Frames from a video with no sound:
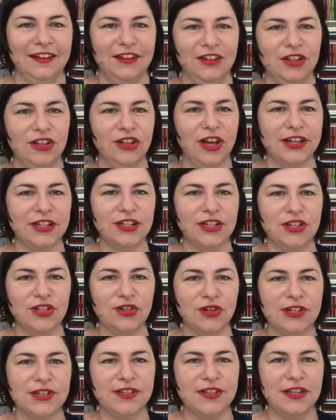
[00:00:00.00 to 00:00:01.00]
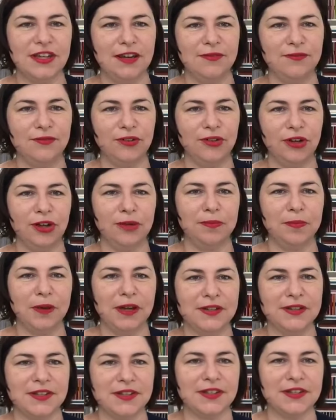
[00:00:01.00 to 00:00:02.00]
You like to dress the envelope
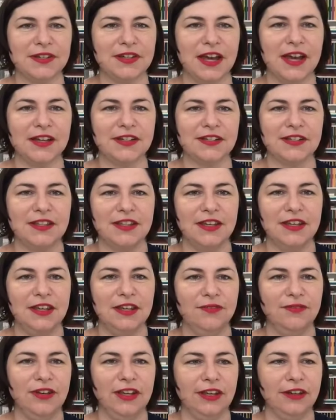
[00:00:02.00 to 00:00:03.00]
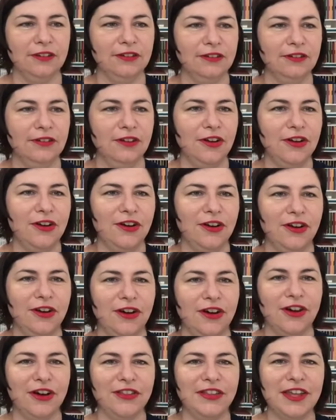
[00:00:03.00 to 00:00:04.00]
as it starts the giving
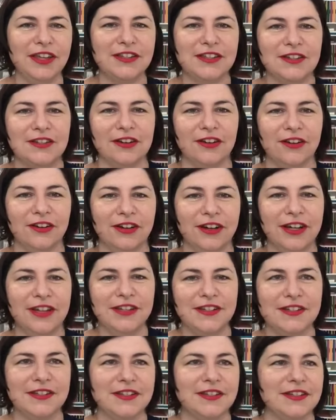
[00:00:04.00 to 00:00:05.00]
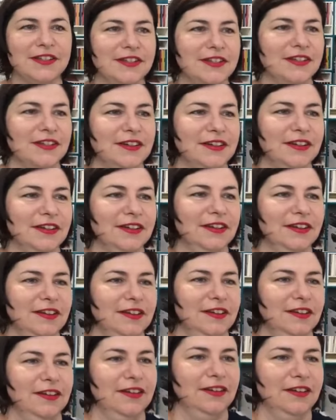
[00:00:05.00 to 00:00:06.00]
Oh, that's nice.
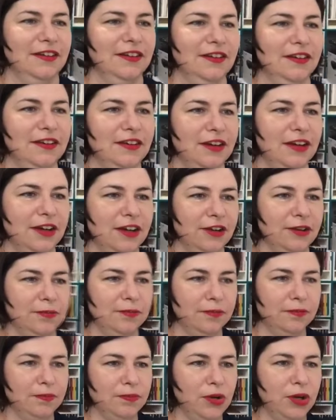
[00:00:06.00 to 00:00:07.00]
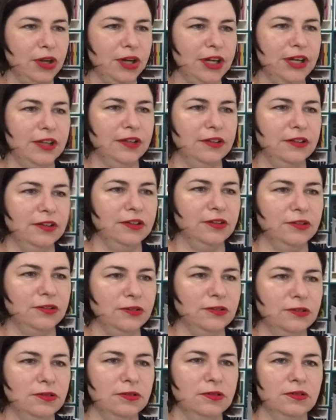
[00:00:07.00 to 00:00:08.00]
Now, my
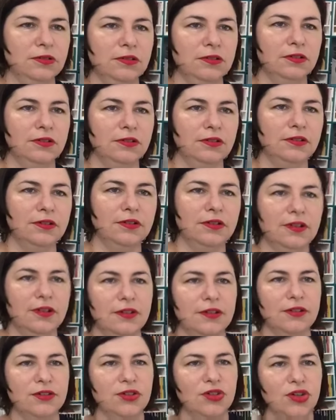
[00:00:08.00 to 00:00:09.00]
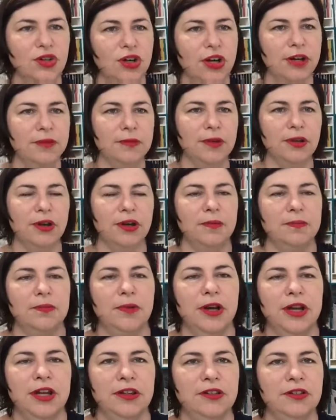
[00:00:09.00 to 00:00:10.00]
little dime, uh,
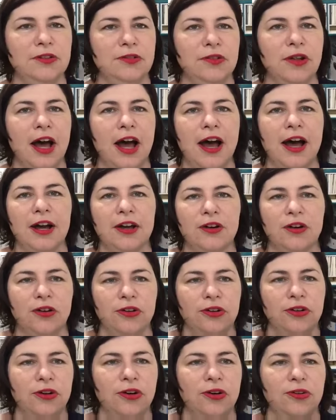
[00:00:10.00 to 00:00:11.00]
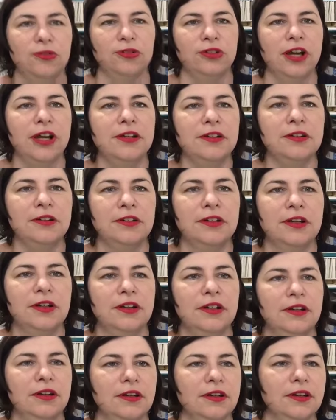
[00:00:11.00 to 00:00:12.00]
my little Archon holder. Ah,
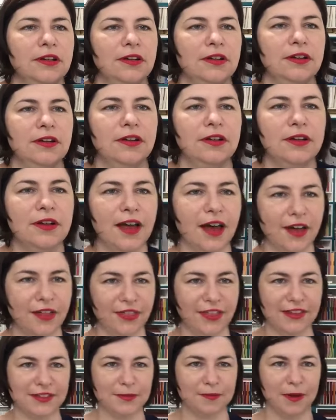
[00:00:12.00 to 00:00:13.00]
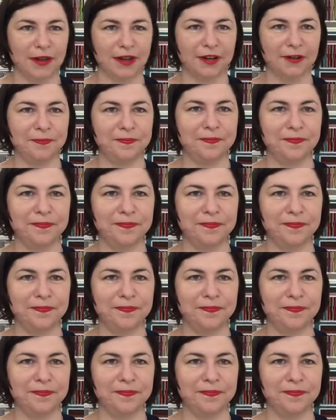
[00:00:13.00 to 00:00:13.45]
oh, that's better.